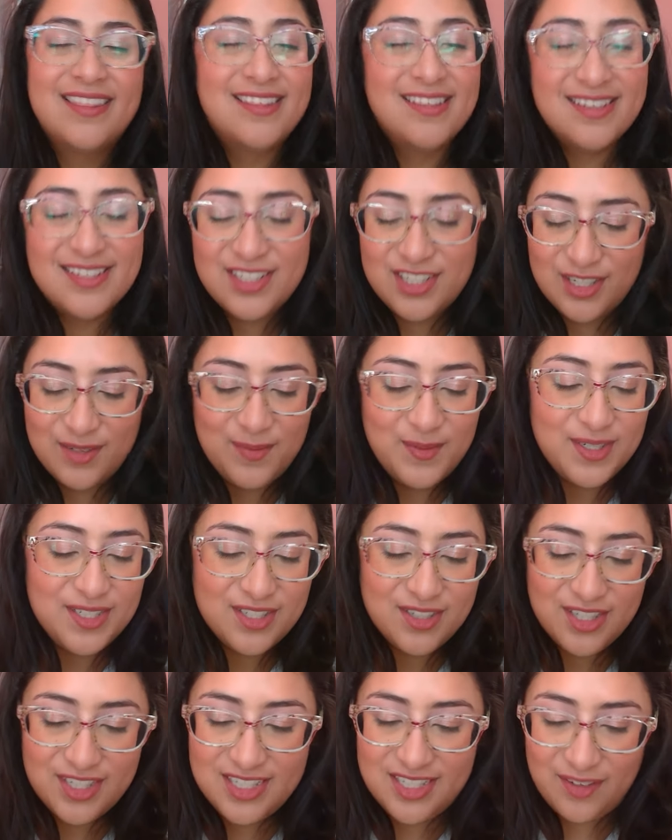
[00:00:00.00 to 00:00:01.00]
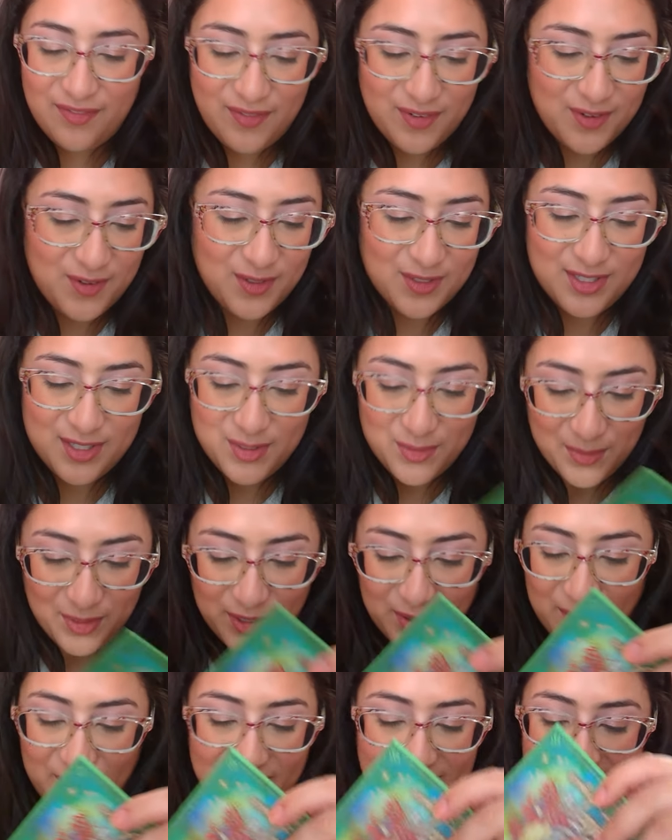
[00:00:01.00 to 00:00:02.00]
the shimmers are difficult to
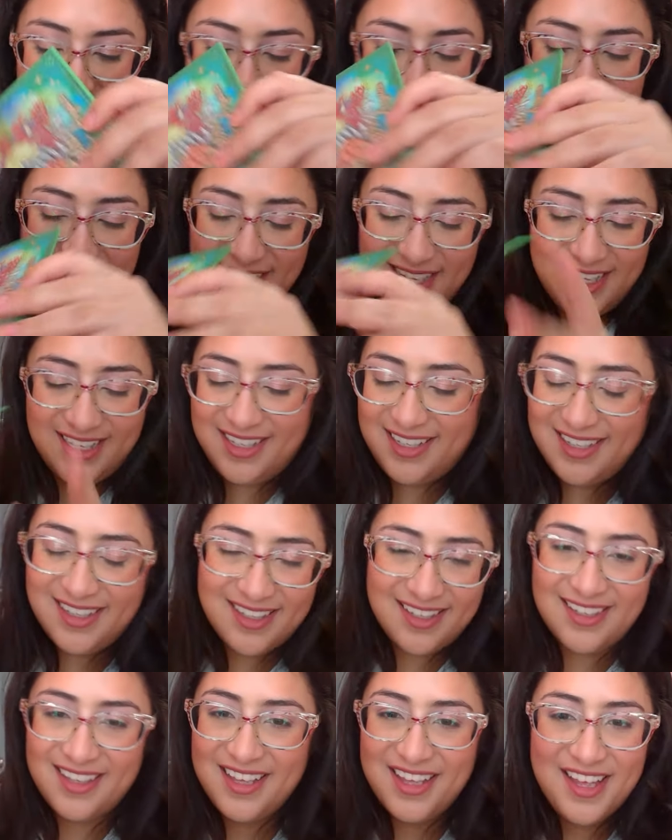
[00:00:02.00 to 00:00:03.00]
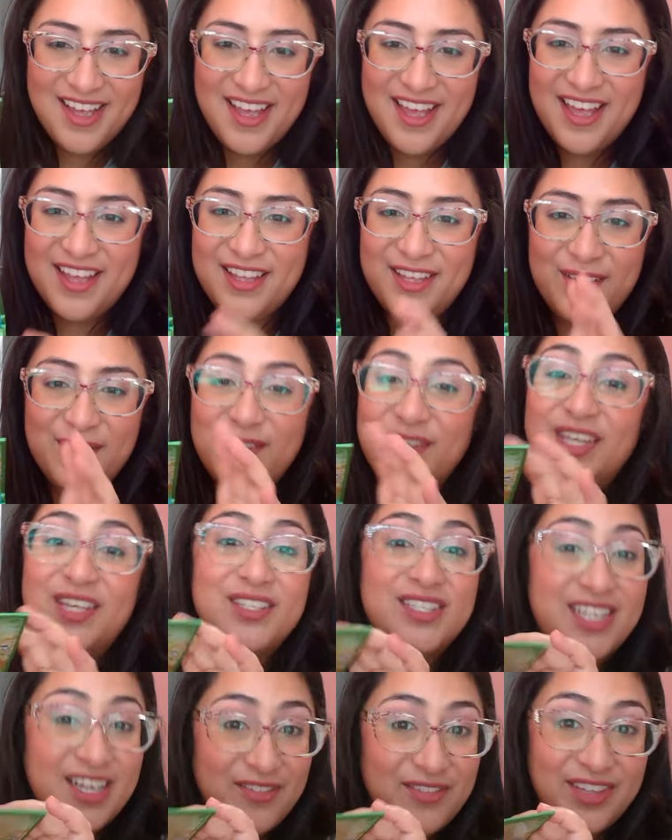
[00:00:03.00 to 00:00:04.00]
work with. That's the you
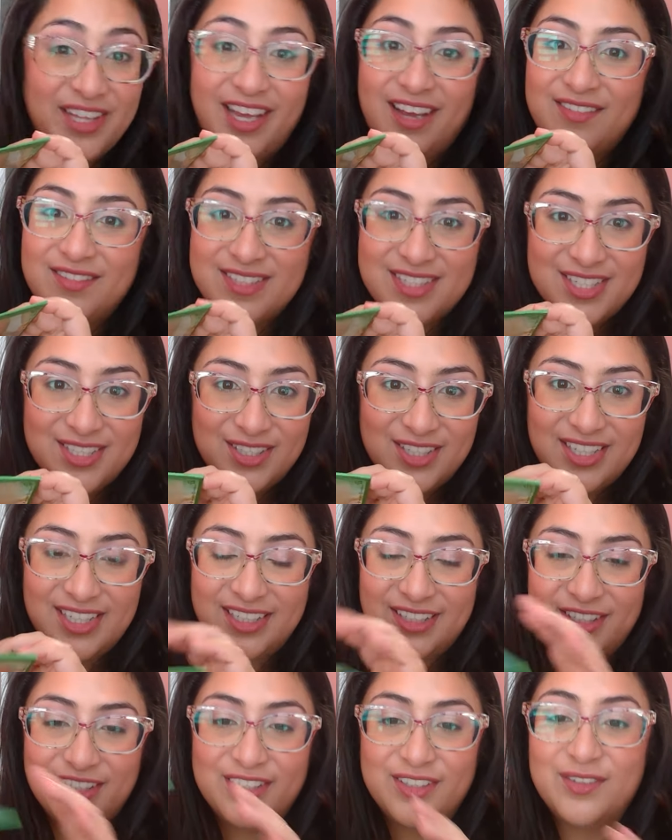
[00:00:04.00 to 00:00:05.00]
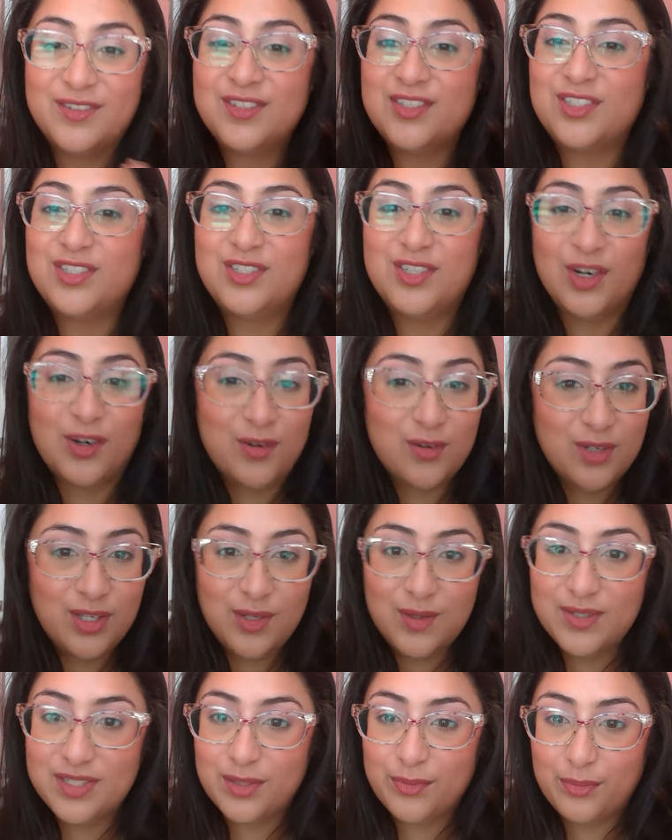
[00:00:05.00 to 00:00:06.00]
definitely have to do glitter glue. Don't
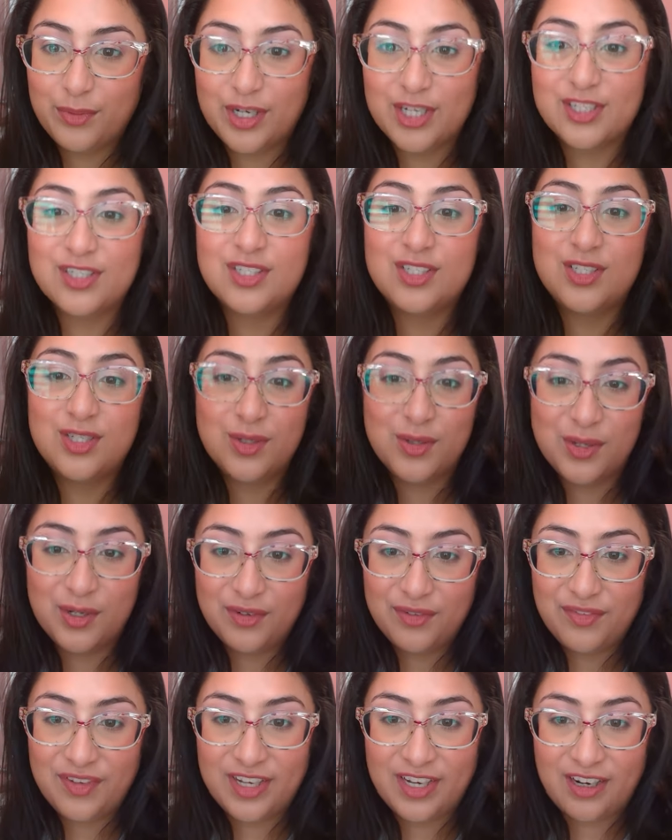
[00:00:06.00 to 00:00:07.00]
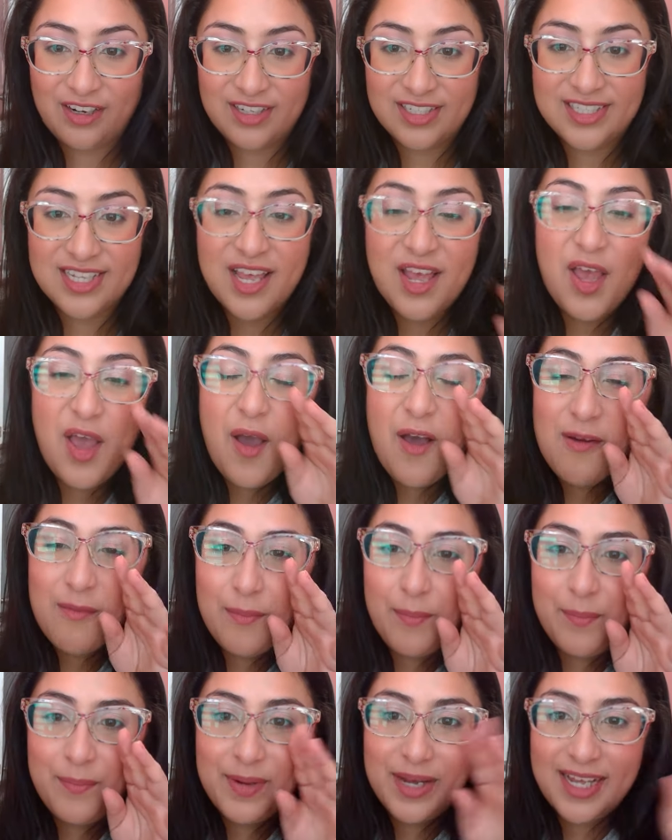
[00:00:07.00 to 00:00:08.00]
use a brush. Do your fingers.
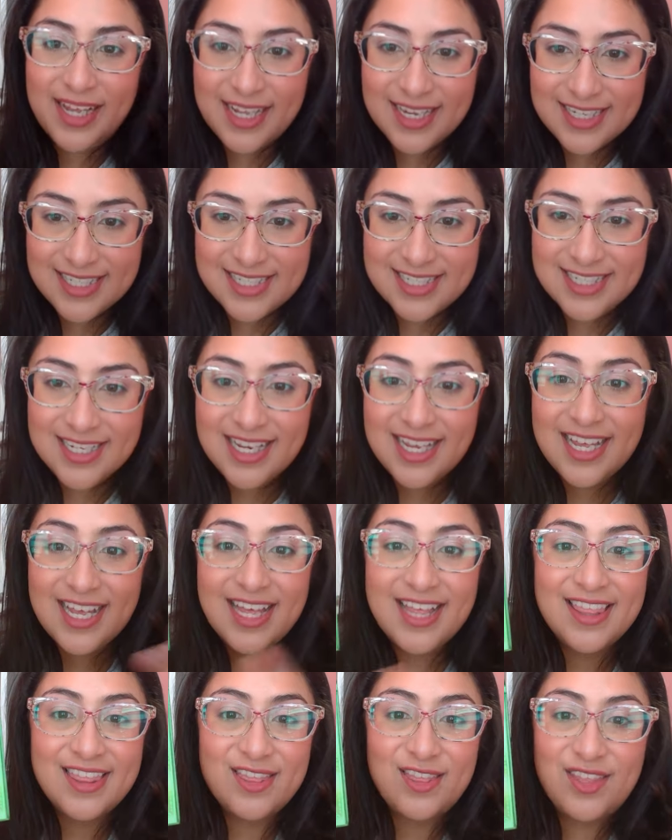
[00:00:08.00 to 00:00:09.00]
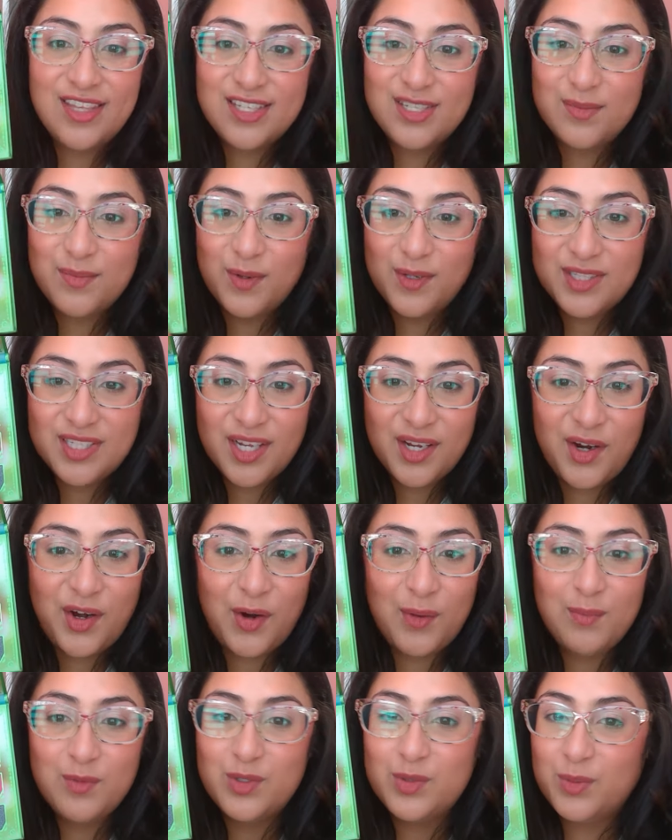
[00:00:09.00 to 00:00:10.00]
But this
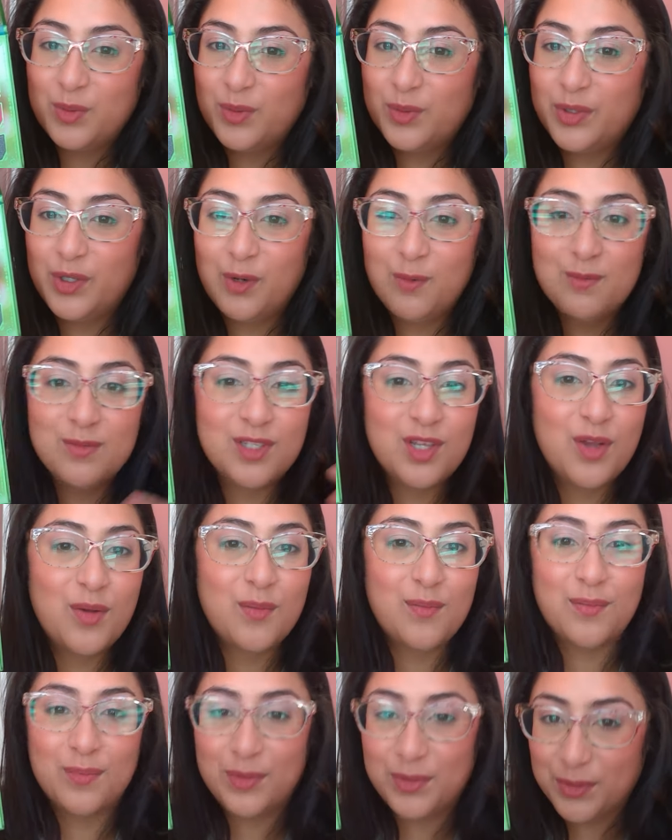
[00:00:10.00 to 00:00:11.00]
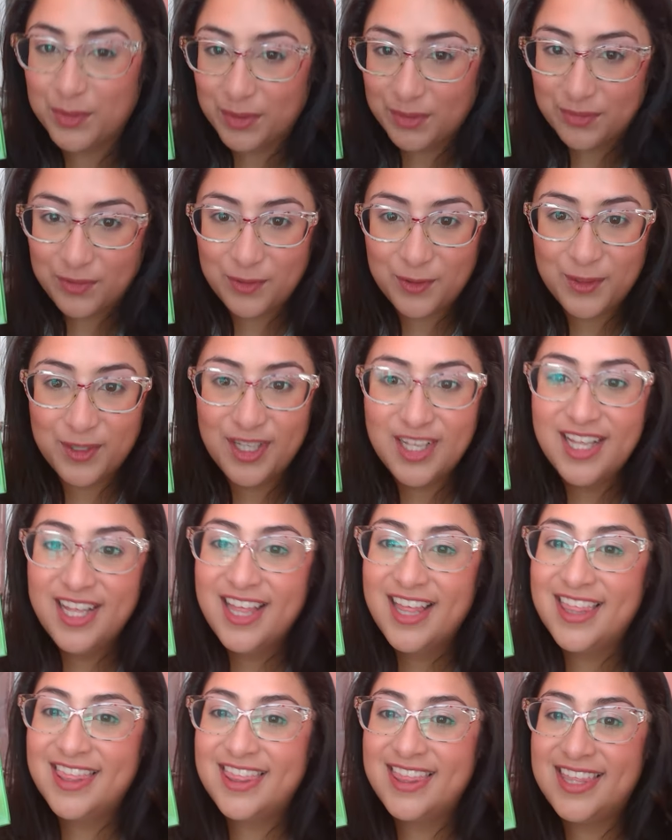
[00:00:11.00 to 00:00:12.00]
multi-chrome, dual chromes, beautiful.
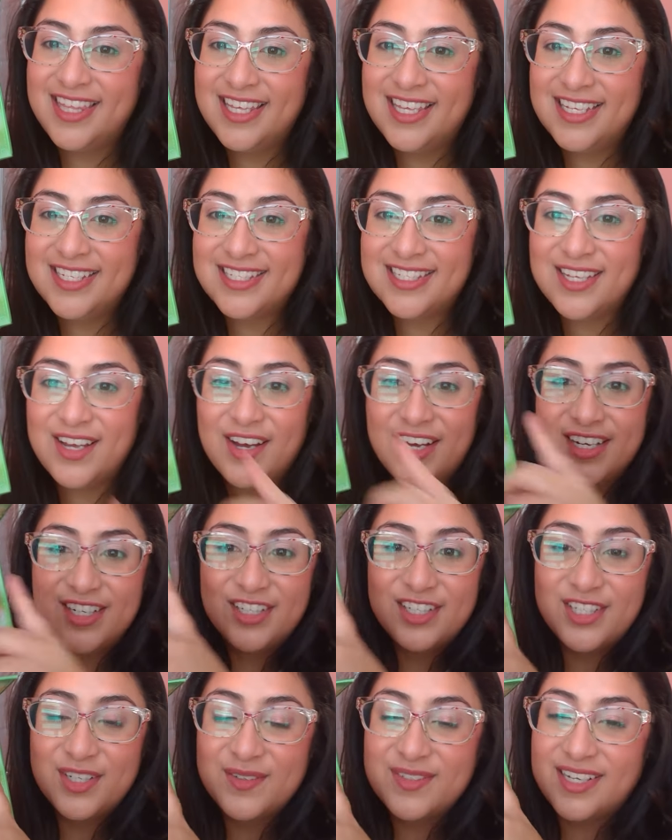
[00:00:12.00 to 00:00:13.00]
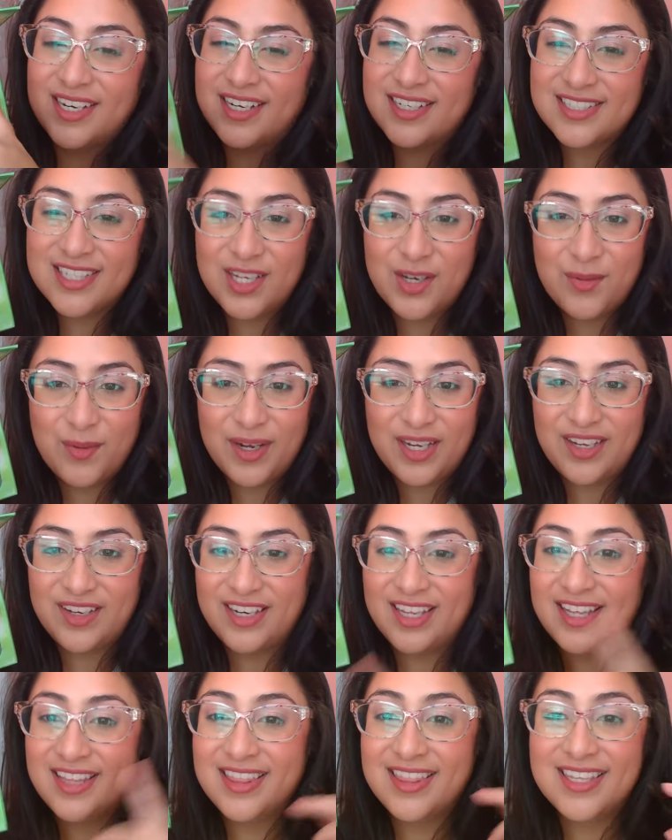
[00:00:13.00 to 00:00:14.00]
This undertones are actually quite
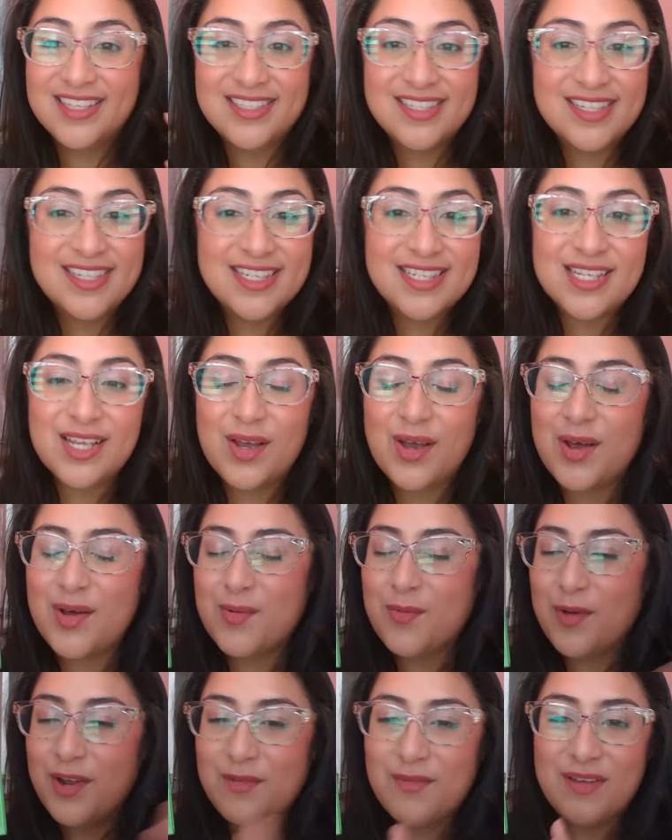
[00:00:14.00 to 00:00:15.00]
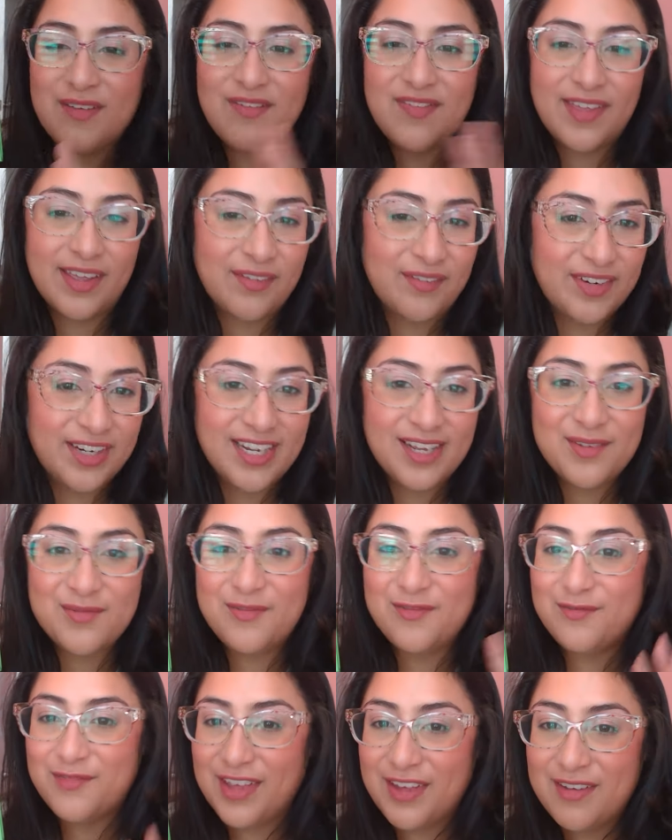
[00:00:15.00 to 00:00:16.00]
unique. This is one of my favorite